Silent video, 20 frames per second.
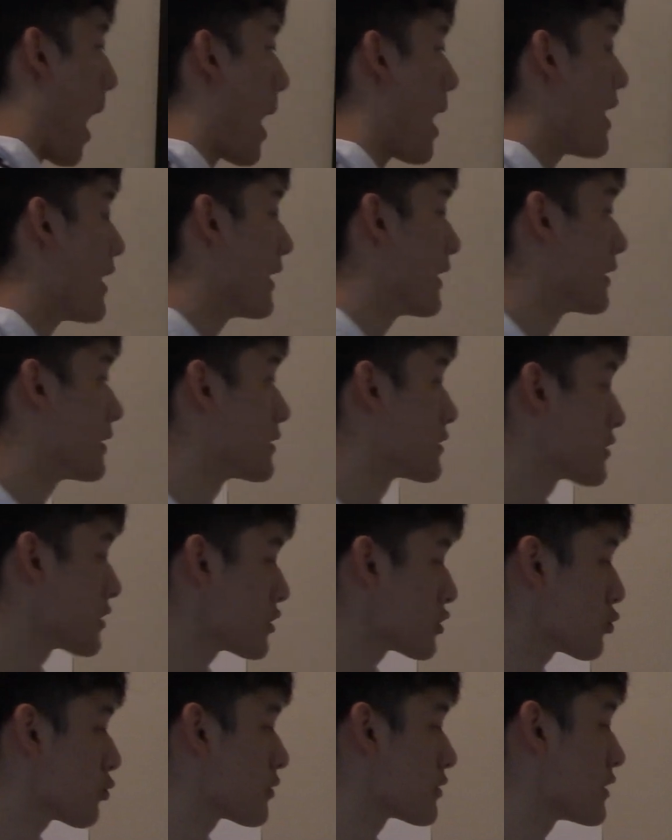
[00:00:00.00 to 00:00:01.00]
And
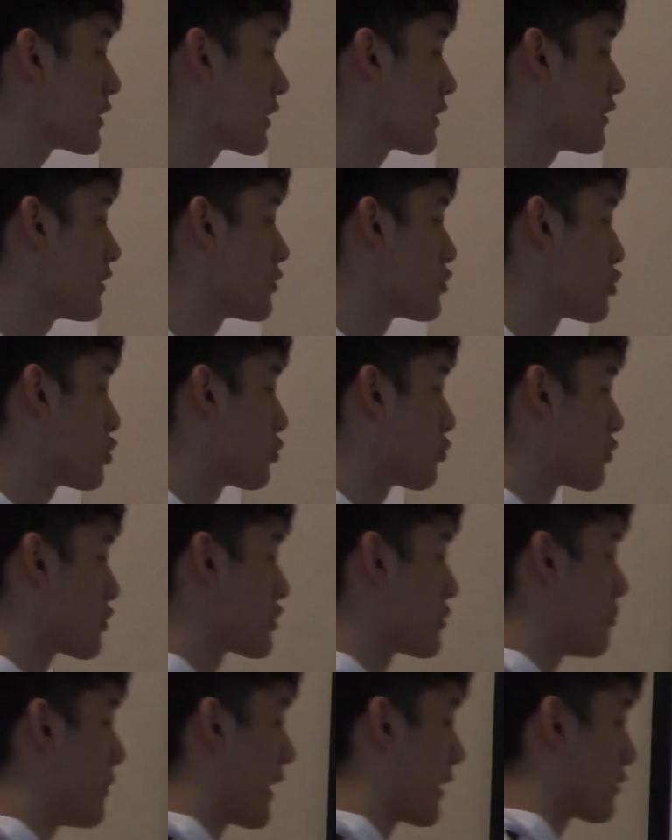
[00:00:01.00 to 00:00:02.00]
since we're taking it to
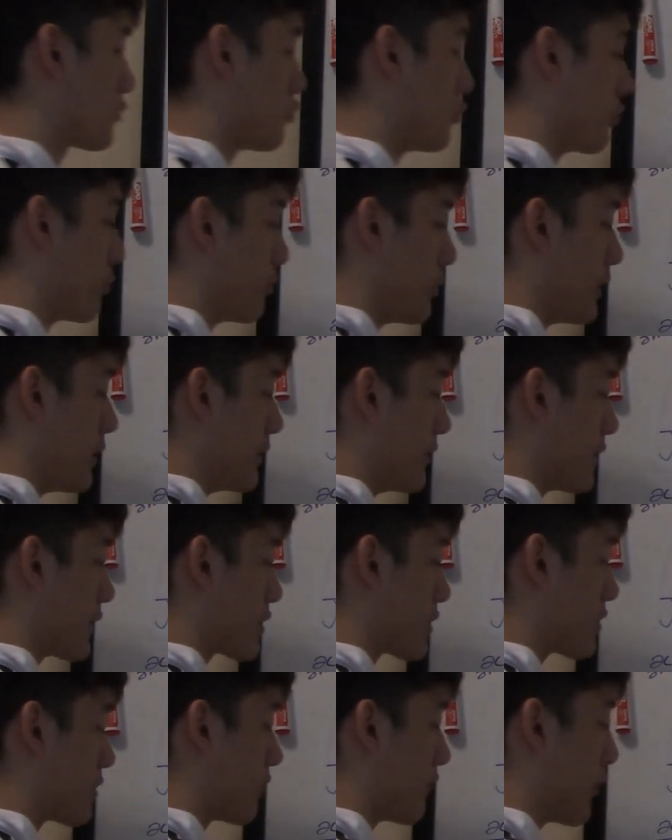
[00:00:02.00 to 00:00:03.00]
respect to b, this
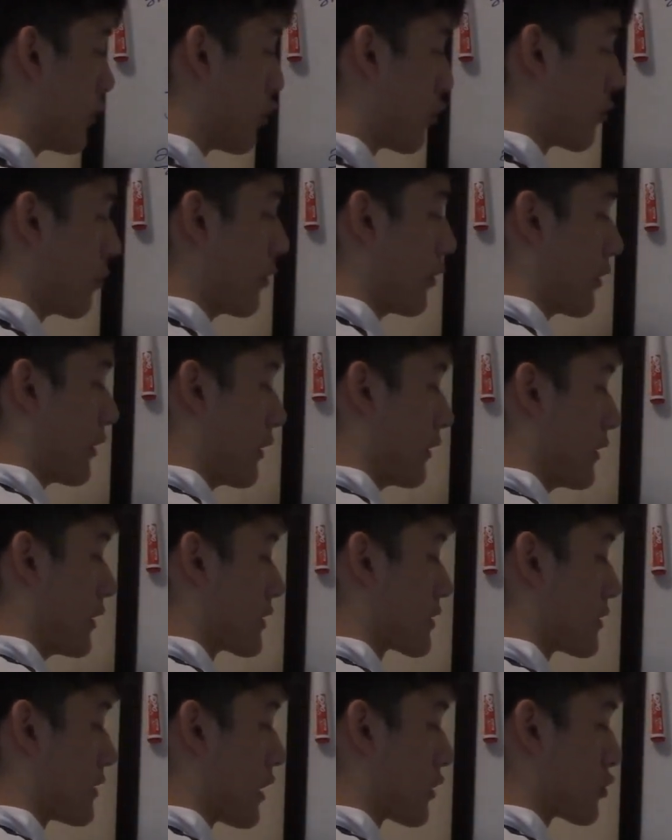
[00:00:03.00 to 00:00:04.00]
is a variable here. This
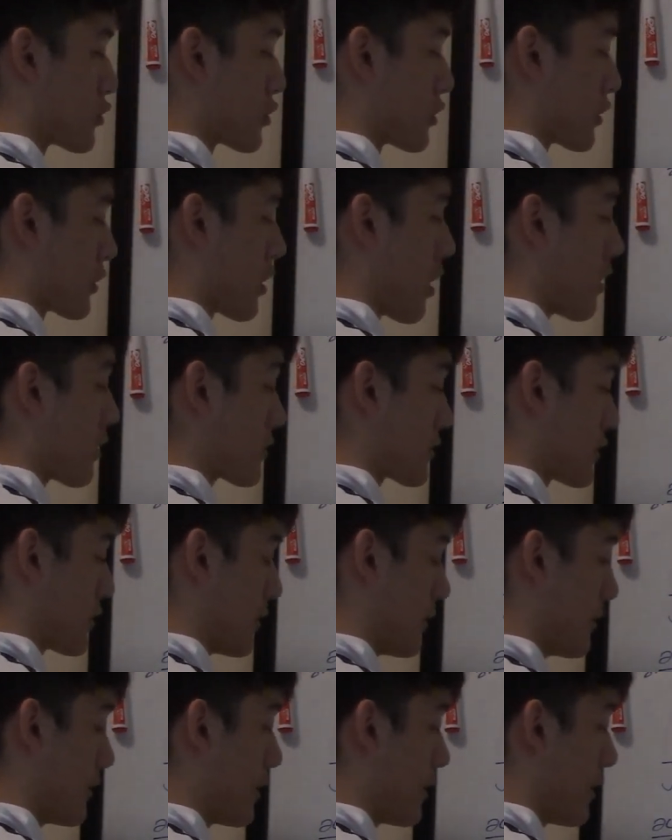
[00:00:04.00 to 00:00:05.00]
is not just a
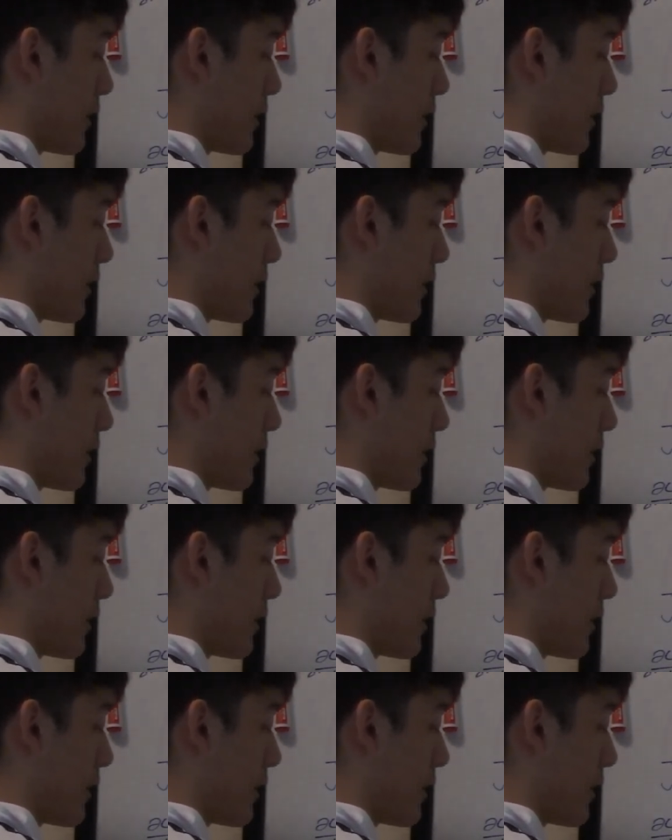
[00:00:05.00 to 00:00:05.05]
constant.